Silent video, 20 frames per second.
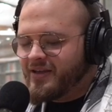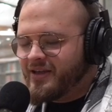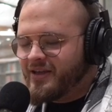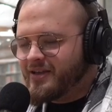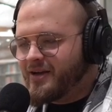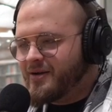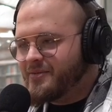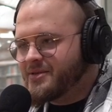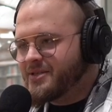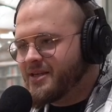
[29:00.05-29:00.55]
He
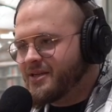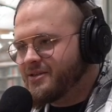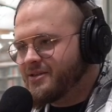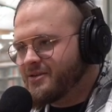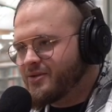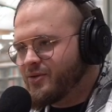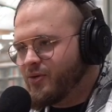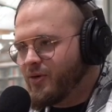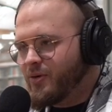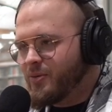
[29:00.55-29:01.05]
comes
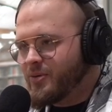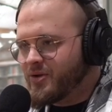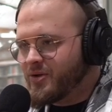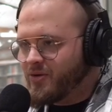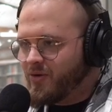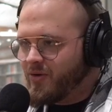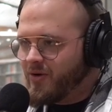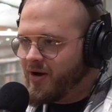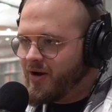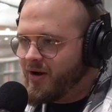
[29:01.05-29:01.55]
into court with a
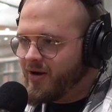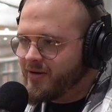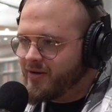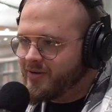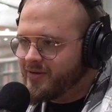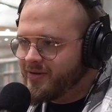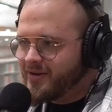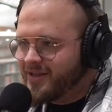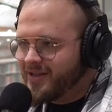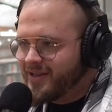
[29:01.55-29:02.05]
Quran,
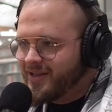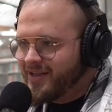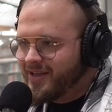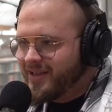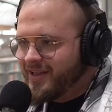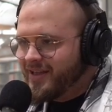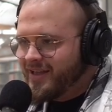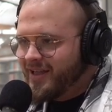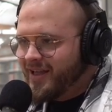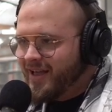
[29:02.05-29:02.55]

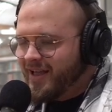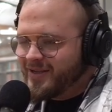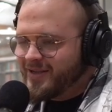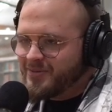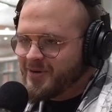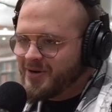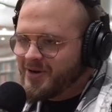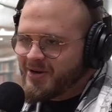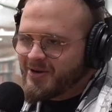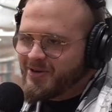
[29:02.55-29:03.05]
and he's
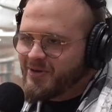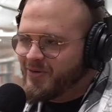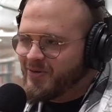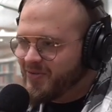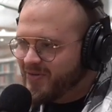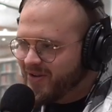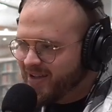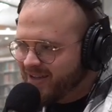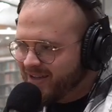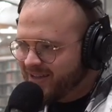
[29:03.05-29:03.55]
wearing a
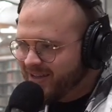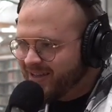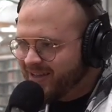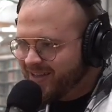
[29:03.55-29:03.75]
kufi,